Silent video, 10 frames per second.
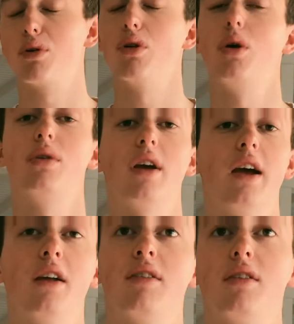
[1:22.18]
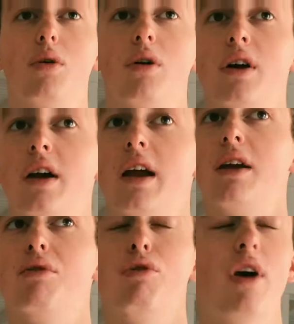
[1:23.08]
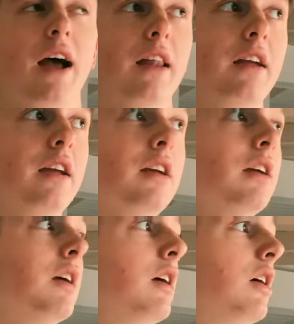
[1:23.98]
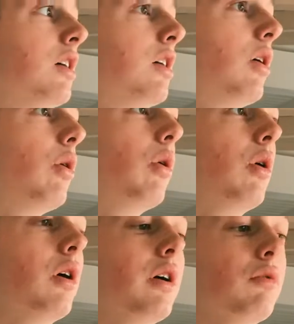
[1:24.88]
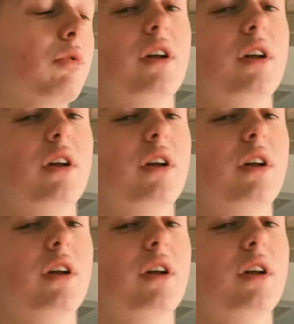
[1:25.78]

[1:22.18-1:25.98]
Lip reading: a protest, or a rally, or